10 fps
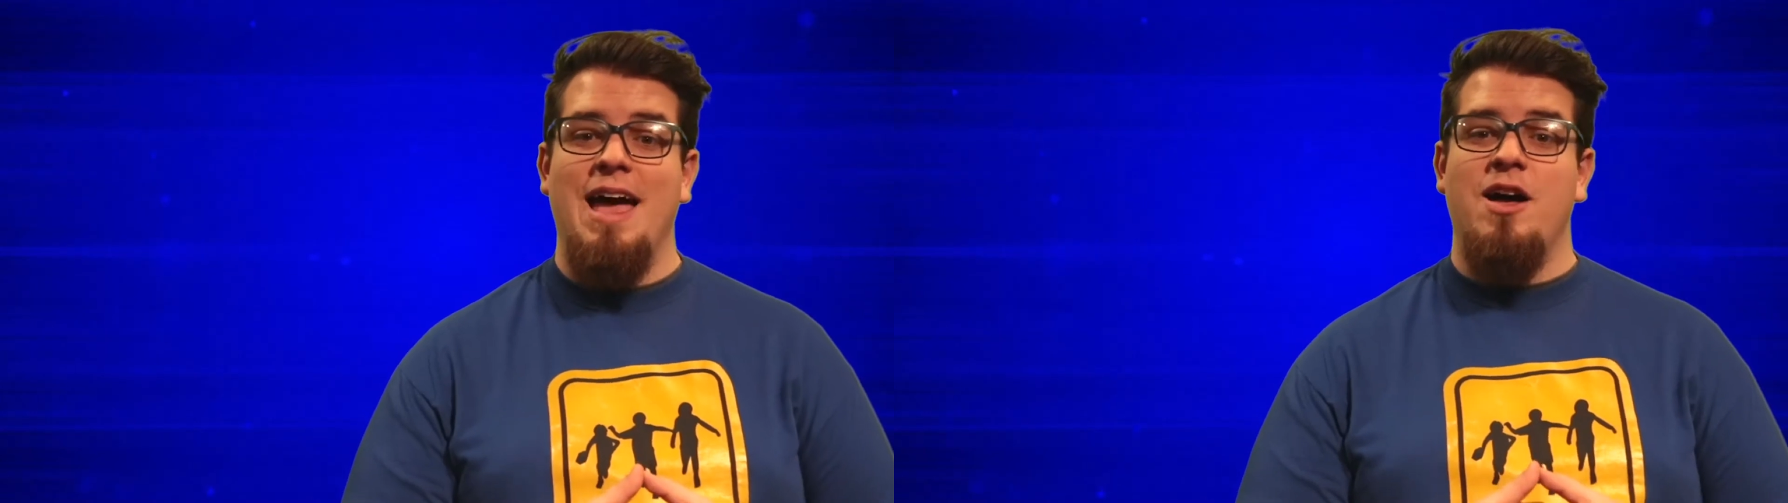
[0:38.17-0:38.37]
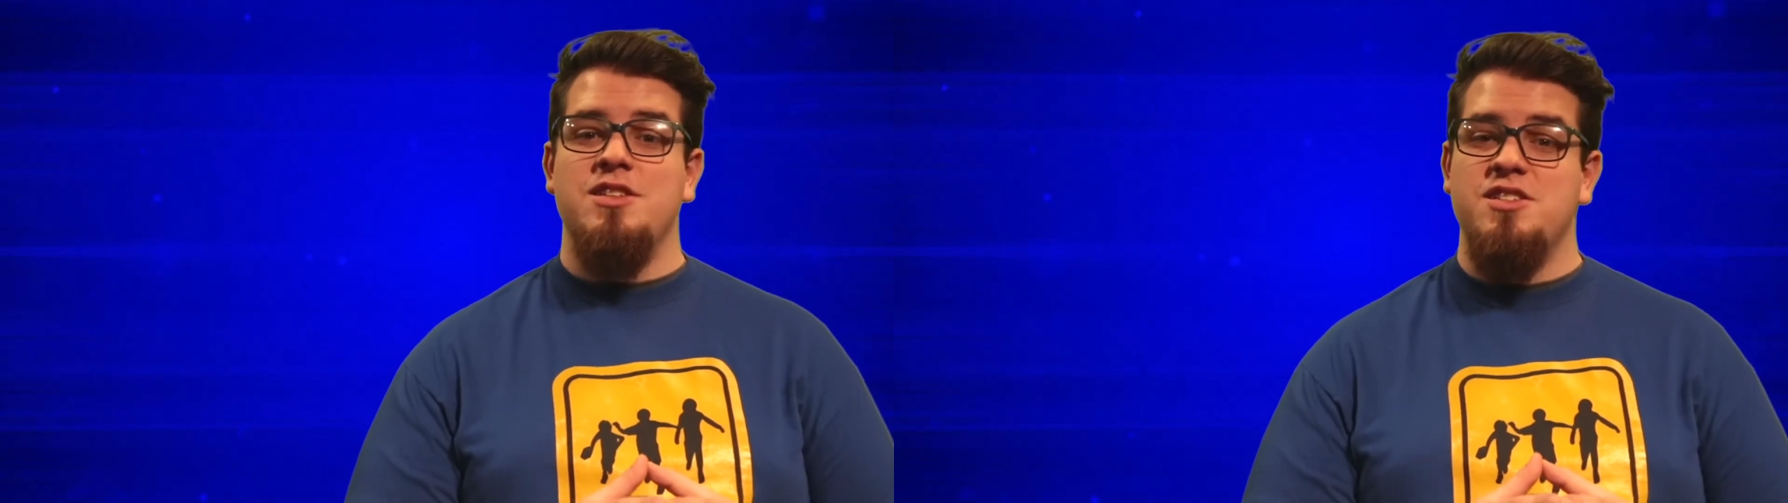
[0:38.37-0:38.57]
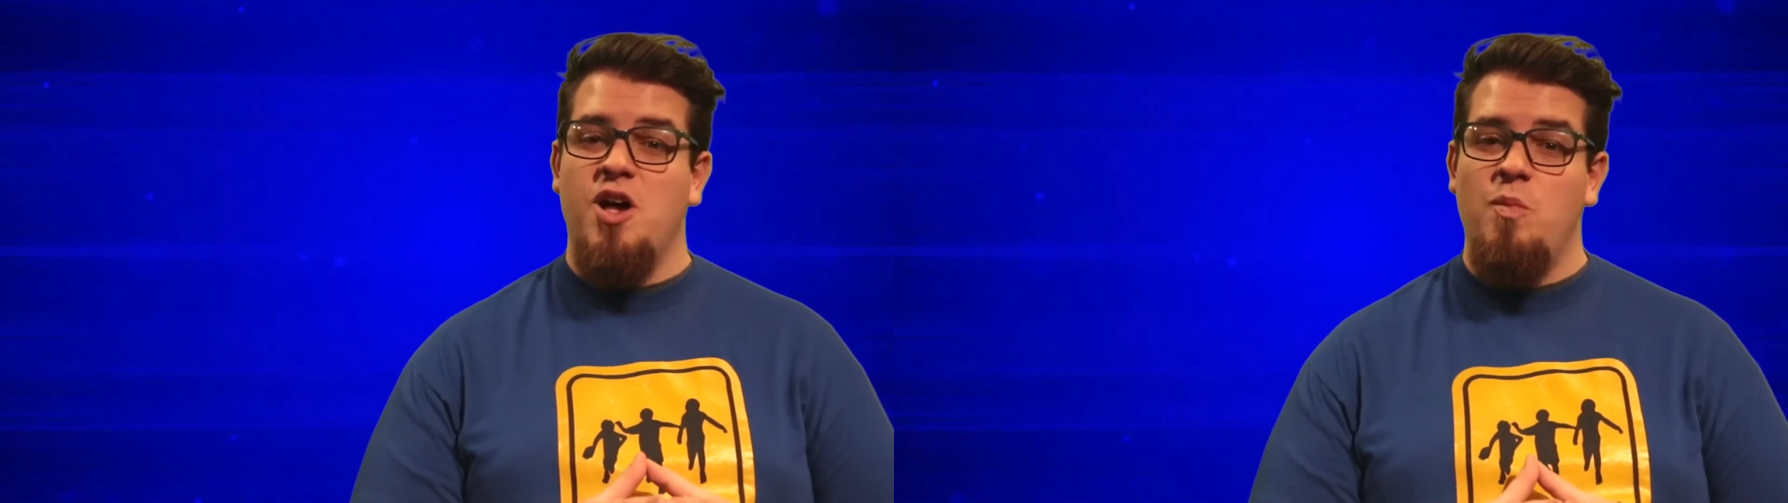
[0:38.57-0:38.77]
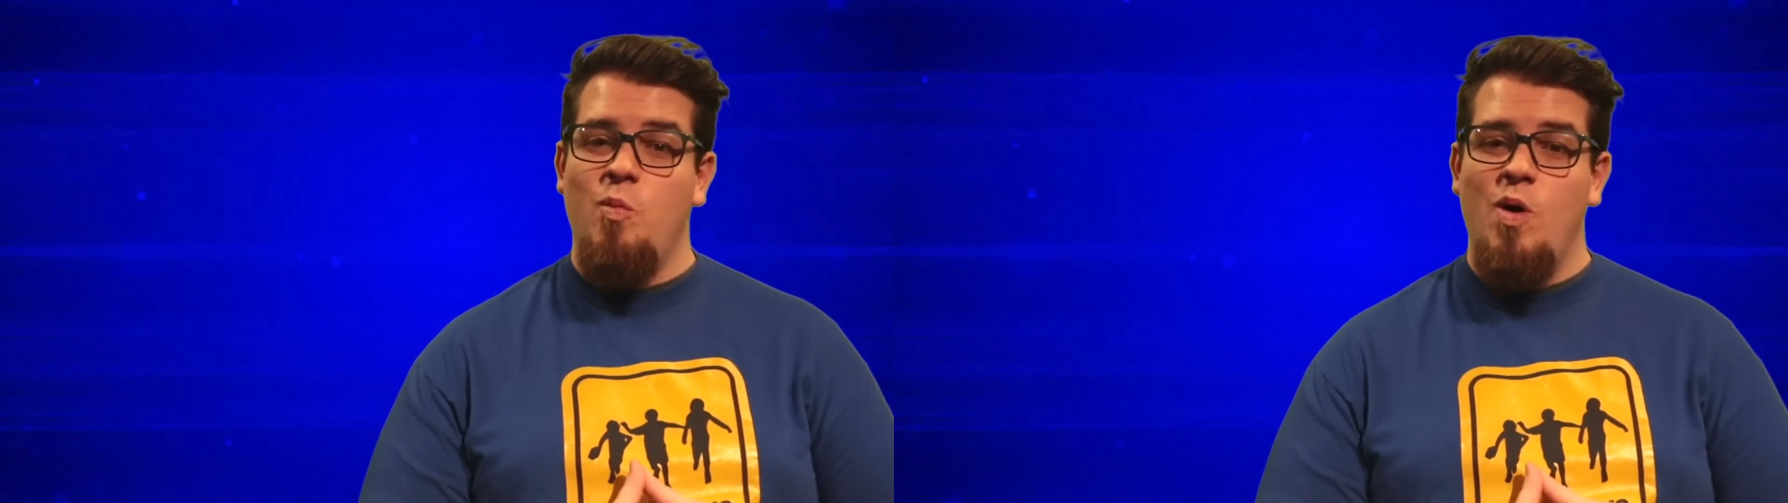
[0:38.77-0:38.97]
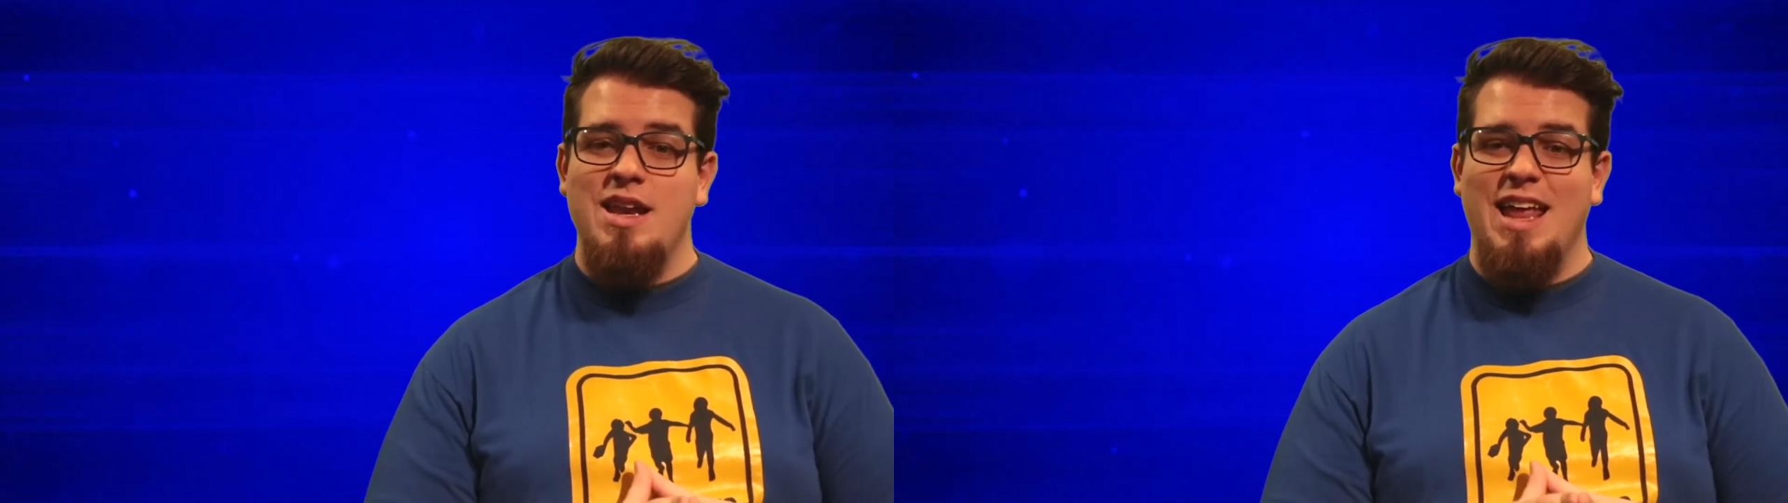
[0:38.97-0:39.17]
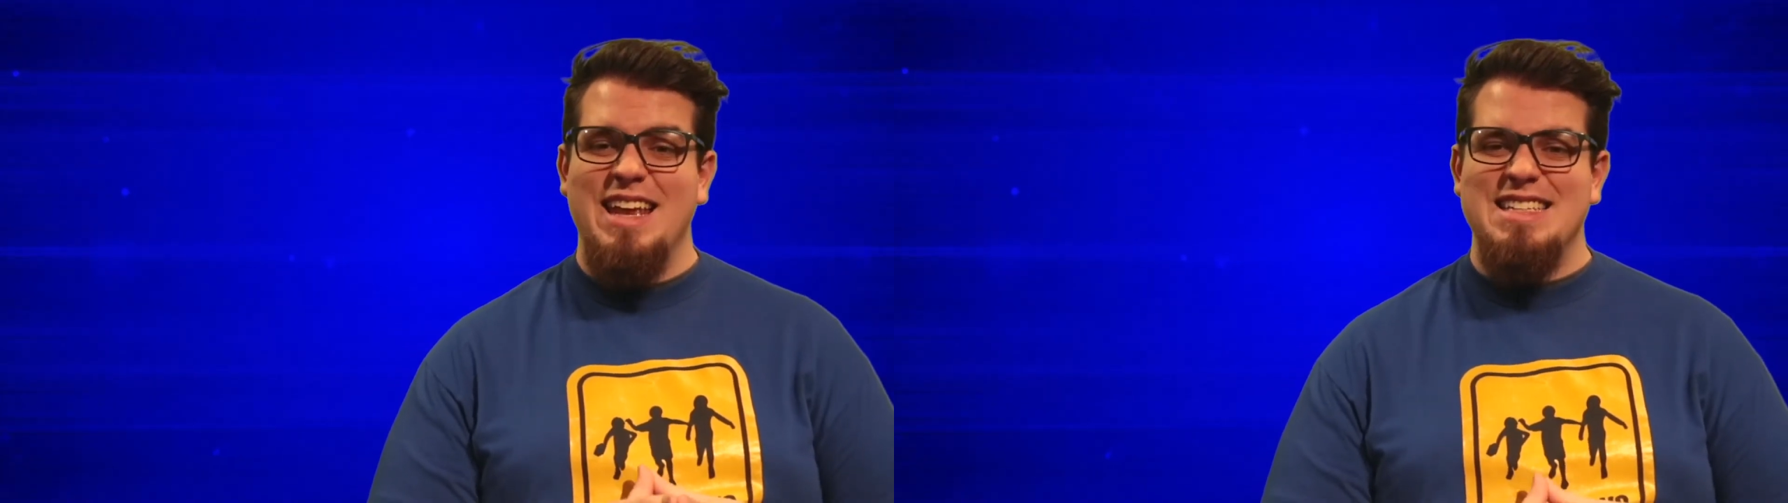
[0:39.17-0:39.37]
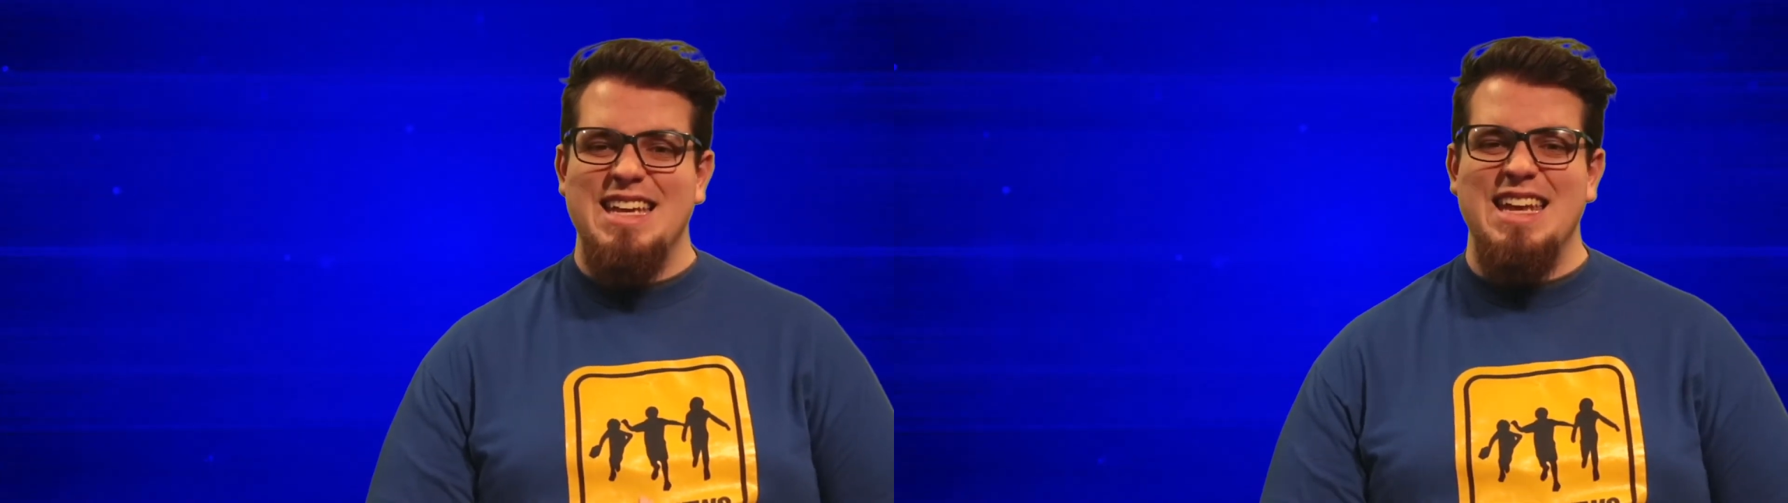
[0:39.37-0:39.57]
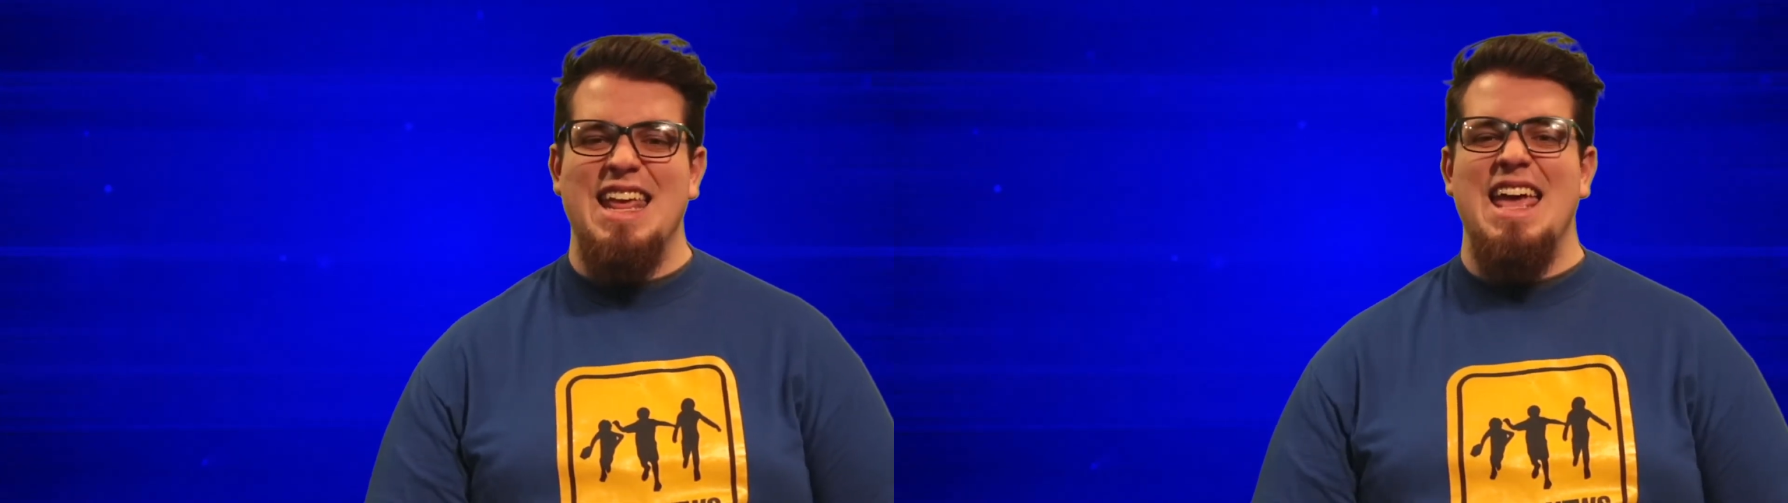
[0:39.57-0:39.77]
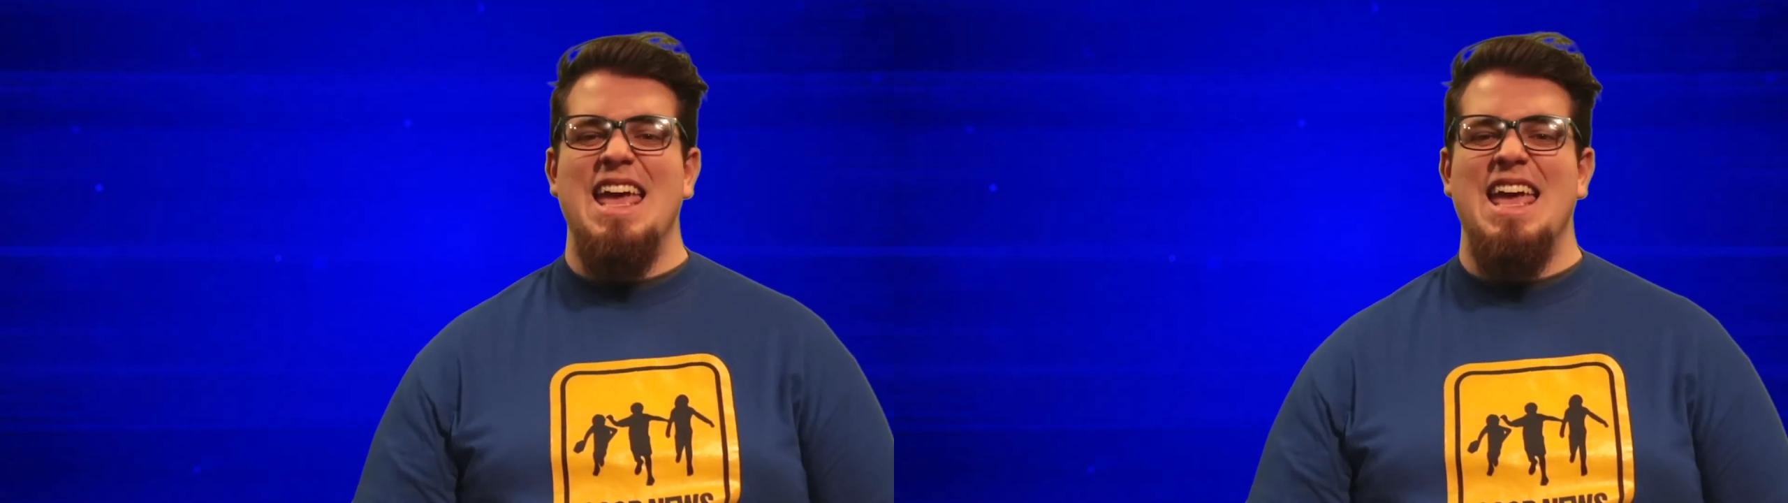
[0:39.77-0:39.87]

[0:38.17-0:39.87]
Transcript: how Psalm 119